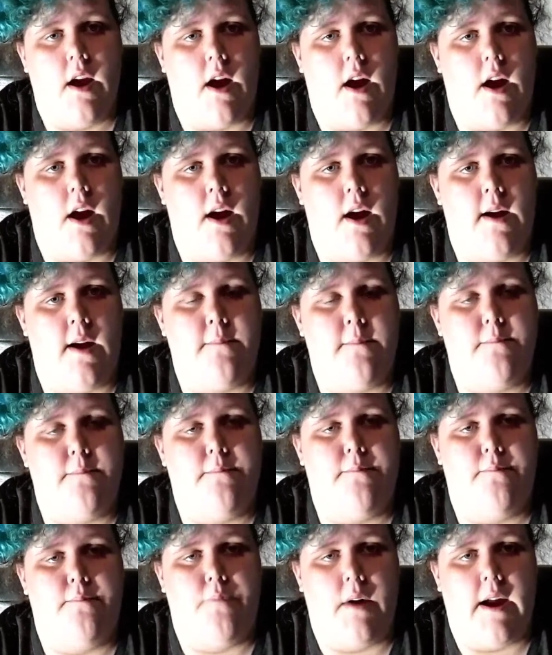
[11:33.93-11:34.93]

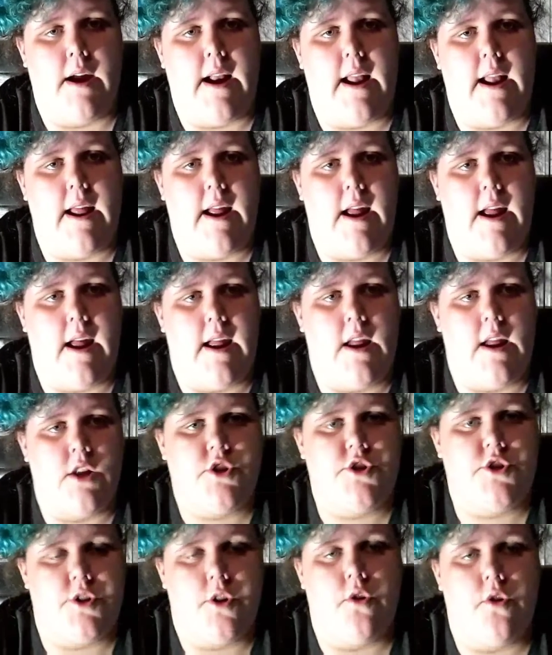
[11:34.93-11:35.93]
but it
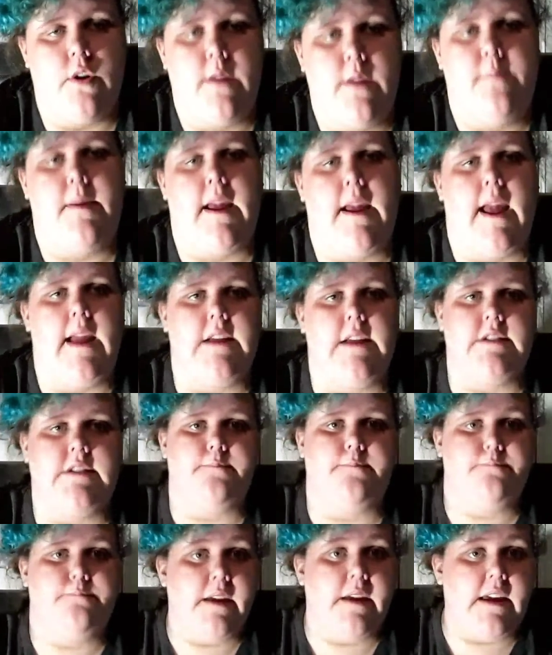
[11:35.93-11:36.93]
should only be A's
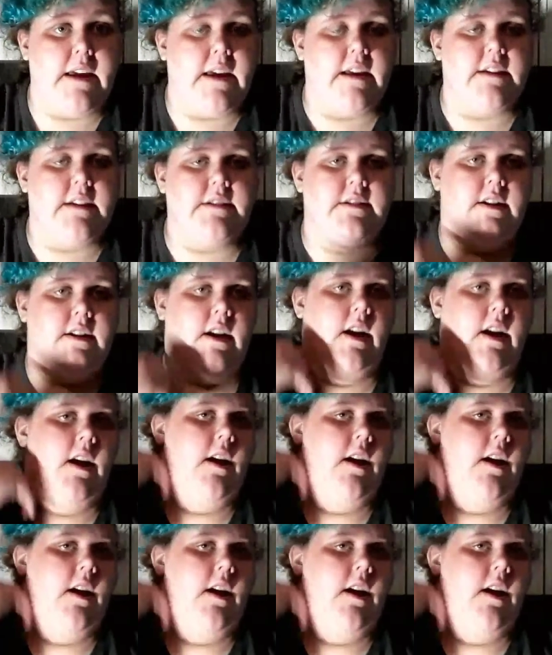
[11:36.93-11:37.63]
and B's.